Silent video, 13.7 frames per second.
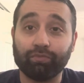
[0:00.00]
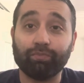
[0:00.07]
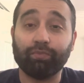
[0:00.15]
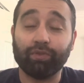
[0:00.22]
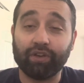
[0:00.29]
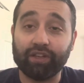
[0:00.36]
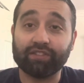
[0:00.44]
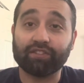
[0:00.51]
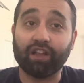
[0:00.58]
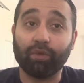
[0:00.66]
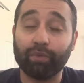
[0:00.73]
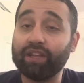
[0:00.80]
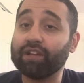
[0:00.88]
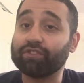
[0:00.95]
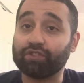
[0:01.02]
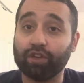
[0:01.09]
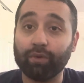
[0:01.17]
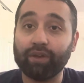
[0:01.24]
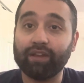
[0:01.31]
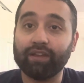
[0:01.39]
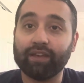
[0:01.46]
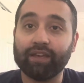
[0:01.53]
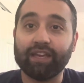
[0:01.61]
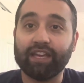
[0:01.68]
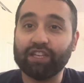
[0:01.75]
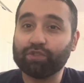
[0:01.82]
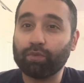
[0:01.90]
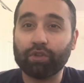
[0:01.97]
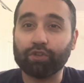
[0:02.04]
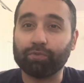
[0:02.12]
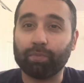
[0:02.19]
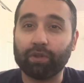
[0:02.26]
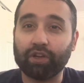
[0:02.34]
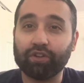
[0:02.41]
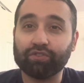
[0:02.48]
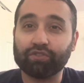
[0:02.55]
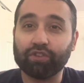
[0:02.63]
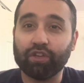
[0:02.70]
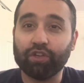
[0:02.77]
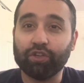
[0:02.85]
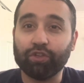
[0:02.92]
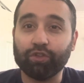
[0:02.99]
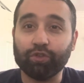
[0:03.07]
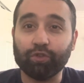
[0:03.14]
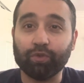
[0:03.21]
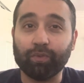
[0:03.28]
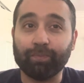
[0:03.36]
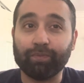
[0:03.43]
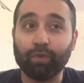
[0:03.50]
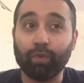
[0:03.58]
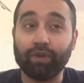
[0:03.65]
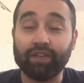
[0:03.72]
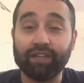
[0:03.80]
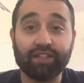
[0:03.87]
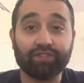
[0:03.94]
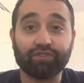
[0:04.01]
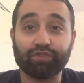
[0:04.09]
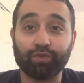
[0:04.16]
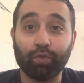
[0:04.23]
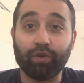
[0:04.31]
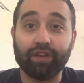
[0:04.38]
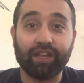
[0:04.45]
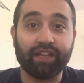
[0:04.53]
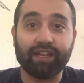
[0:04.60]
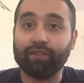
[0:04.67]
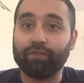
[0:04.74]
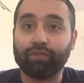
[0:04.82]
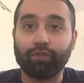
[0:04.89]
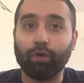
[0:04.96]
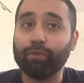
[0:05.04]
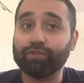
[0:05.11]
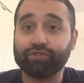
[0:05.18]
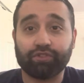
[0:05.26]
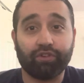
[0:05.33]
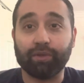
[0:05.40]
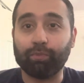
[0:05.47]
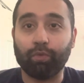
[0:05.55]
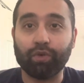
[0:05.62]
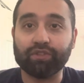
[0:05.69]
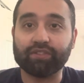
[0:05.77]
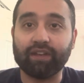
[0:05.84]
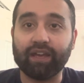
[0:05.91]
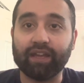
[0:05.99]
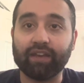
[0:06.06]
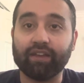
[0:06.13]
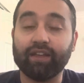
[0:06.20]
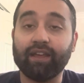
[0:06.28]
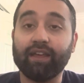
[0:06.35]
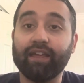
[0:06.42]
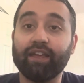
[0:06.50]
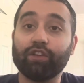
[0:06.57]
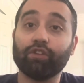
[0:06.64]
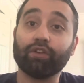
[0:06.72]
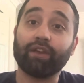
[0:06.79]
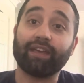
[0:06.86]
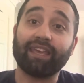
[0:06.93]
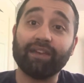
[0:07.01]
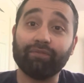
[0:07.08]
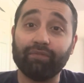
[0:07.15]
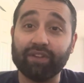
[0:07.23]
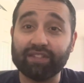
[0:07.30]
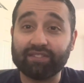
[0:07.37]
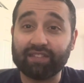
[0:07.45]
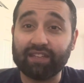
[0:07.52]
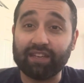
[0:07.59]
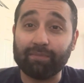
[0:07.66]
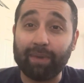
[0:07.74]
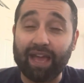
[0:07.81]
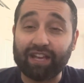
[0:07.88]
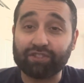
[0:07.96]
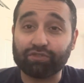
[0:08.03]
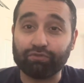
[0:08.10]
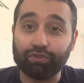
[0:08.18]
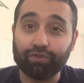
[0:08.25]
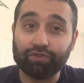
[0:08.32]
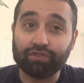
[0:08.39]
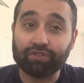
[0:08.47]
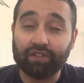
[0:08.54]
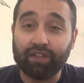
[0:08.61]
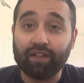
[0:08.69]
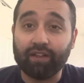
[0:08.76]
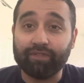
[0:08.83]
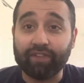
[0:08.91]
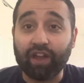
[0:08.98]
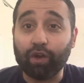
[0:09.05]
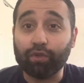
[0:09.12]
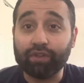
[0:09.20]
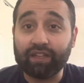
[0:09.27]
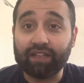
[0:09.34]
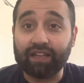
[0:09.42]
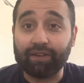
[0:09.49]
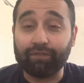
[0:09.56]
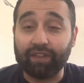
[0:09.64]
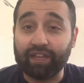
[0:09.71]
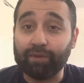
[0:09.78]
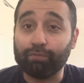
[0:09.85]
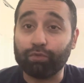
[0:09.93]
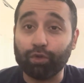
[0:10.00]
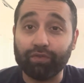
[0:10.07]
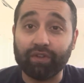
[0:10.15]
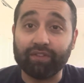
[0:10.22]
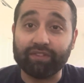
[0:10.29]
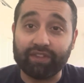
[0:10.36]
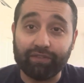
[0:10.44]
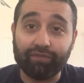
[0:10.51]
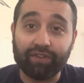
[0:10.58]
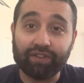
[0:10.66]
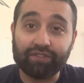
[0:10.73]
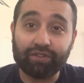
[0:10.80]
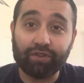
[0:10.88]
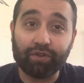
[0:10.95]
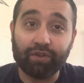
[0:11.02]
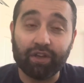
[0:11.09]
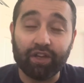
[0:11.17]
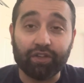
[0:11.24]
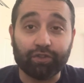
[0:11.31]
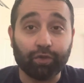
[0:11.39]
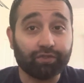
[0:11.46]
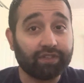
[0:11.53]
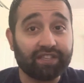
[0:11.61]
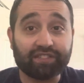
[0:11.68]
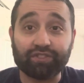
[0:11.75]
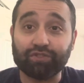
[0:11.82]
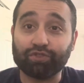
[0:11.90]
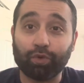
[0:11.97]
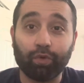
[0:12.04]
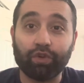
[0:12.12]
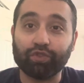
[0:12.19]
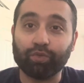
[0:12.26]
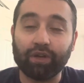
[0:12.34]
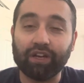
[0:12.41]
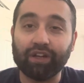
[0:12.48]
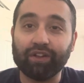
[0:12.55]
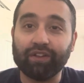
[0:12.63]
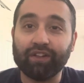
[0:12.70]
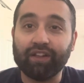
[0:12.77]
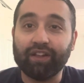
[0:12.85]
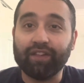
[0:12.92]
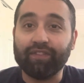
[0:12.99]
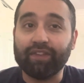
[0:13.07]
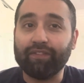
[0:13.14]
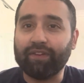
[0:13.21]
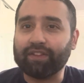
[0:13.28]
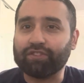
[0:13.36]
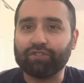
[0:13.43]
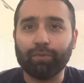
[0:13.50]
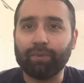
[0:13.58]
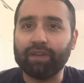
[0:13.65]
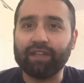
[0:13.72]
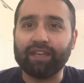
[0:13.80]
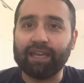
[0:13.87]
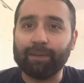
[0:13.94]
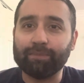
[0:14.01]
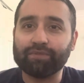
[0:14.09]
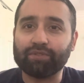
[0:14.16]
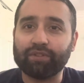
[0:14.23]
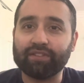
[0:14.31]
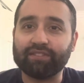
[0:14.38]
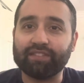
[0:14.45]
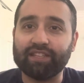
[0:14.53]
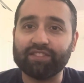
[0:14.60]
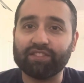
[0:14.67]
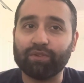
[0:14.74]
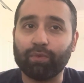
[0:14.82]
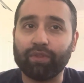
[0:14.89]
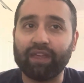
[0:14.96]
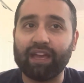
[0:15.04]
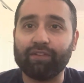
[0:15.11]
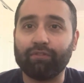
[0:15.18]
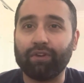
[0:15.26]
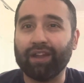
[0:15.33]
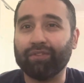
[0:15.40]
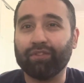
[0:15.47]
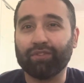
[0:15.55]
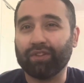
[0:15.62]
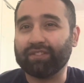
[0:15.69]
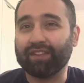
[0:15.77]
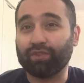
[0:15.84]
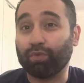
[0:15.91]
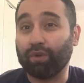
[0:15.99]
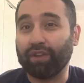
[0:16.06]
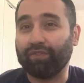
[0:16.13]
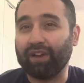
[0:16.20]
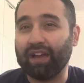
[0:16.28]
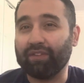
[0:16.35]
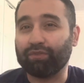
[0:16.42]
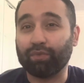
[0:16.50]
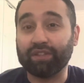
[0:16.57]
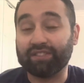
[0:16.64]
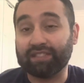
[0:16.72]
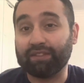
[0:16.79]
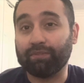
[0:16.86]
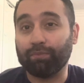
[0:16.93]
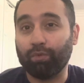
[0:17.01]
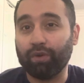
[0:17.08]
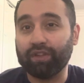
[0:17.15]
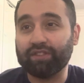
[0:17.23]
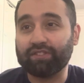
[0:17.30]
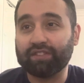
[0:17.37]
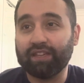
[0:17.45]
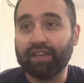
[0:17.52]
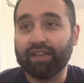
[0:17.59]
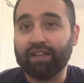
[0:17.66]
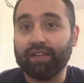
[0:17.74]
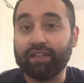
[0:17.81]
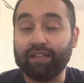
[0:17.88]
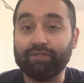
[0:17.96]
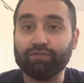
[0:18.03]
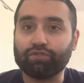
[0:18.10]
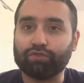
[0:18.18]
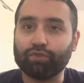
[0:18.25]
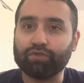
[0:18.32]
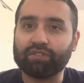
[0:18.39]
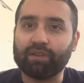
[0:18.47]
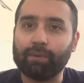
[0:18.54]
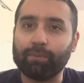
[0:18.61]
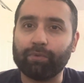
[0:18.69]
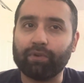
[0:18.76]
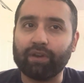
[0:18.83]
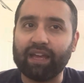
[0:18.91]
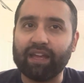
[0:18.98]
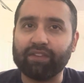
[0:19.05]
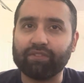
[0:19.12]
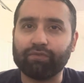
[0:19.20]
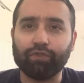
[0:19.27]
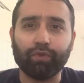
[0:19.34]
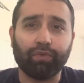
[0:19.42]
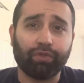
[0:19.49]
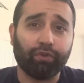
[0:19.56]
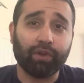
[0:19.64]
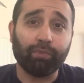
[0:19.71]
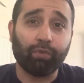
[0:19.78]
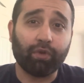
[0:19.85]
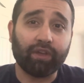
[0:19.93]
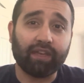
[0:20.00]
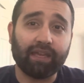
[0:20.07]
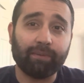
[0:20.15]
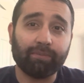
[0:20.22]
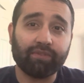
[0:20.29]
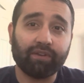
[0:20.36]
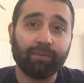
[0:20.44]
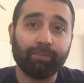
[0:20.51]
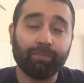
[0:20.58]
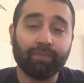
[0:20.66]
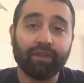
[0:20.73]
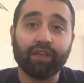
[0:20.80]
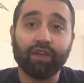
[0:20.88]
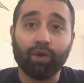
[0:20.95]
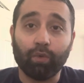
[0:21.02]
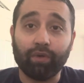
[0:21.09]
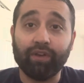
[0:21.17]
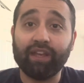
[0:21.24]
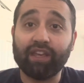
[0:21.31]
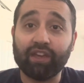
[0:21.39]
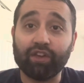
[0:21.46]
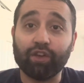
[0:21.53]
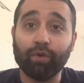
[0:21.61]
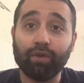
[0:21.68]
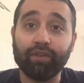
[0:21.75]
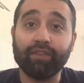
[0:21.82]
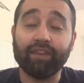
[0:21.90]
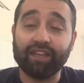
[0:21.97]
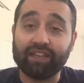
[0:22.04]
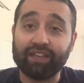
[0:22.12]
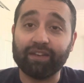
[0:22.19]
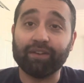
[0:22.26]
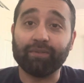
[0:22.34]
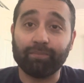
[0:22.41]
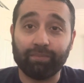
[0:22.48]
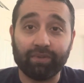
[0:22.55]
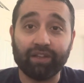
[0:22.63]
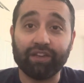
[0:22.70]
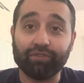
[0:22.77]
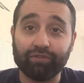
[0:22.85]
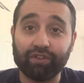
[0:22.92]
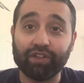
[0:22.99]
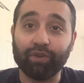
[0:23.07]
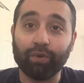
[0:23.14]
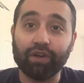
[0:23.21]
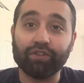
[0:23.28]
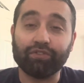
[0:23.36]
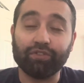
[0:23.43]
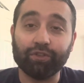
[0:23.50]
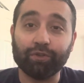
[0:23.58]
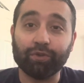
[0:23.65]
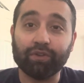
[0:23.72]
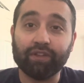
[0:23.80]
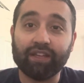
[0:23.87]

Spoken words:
pretty solid. When he gets going, he's one of those players who, when he can score, he can get almost 30 points a night. You look at Gabe Vincent and Max Strus. Not only have they improved on defense, though, those guys can score as well. They've had so many games in the season where they have around, let's say, 25, 27 points. Even Strus, I remember, has a few 30-point games in them. When they get going, they can play really well, too.